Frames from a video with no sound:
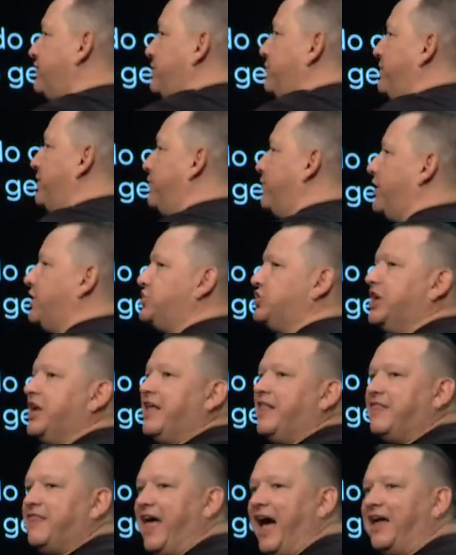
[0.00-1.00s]
to Be Rich,
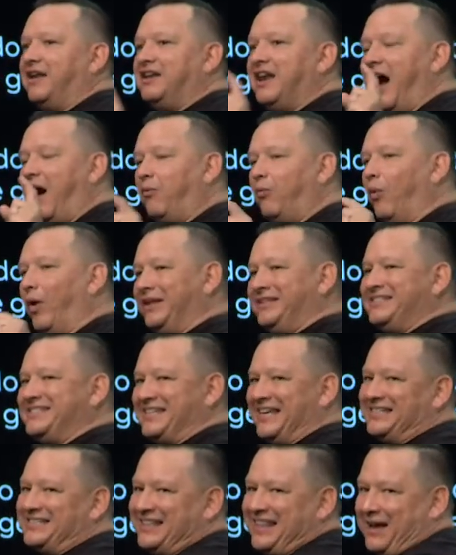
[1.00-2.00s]
that not 1
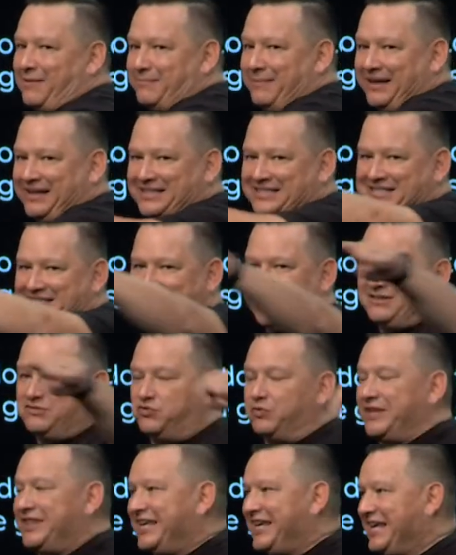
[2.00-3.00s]
cent of that money stays
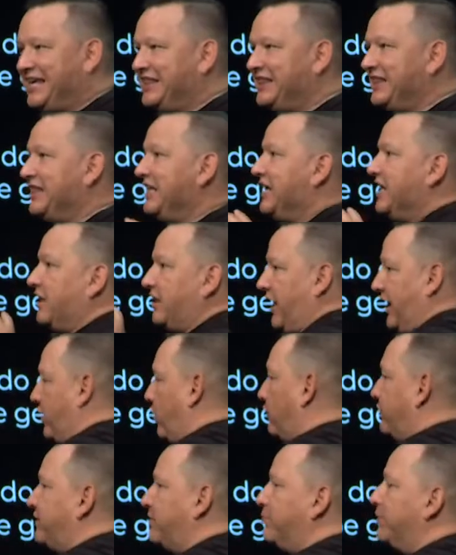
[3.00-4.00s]
within,
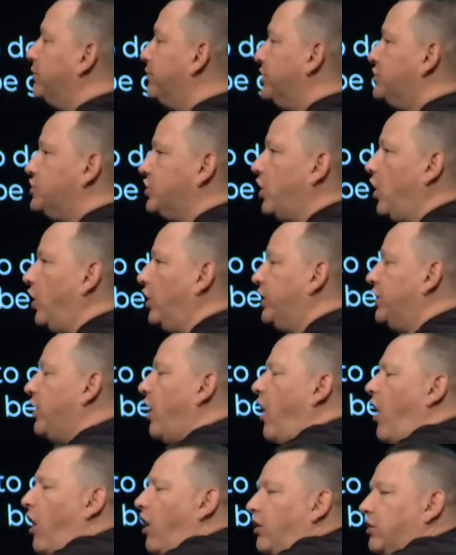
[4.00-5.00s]
goes to Blue Ridge at all. It
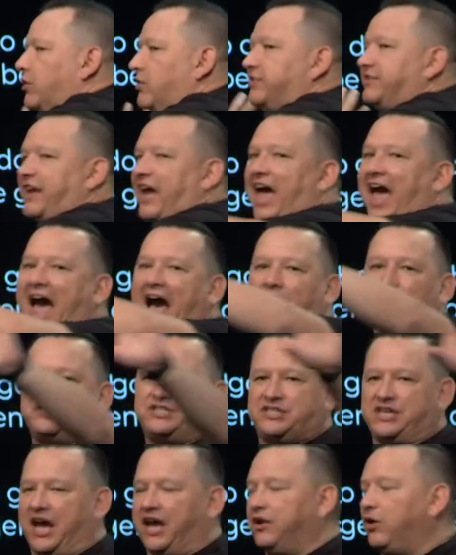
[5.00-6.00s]
all goes to
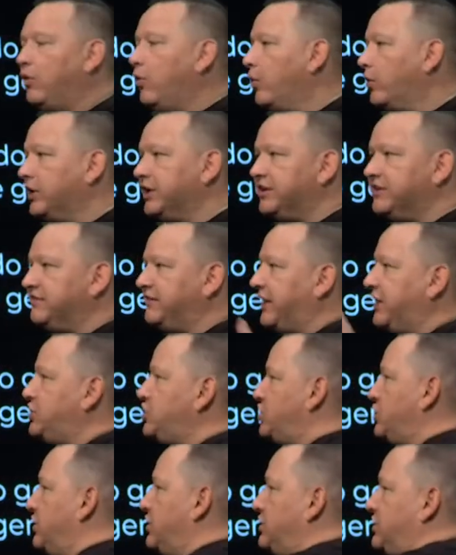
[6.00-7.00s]
outside
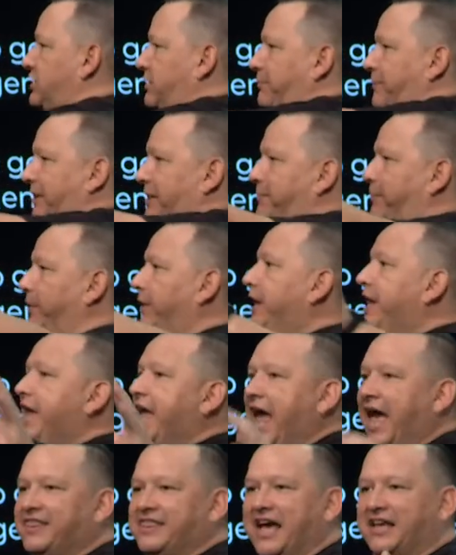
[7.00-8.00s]
organizations and people,
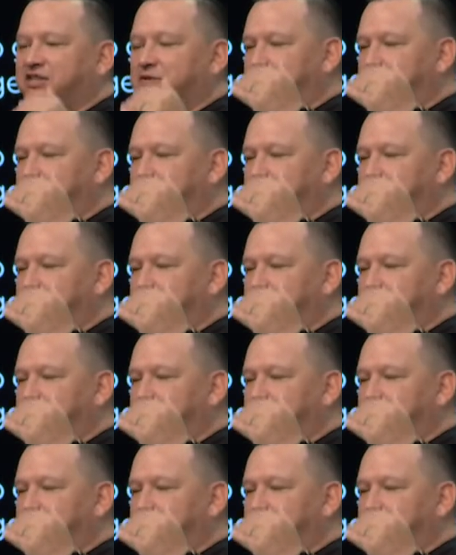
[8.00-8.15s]
and that's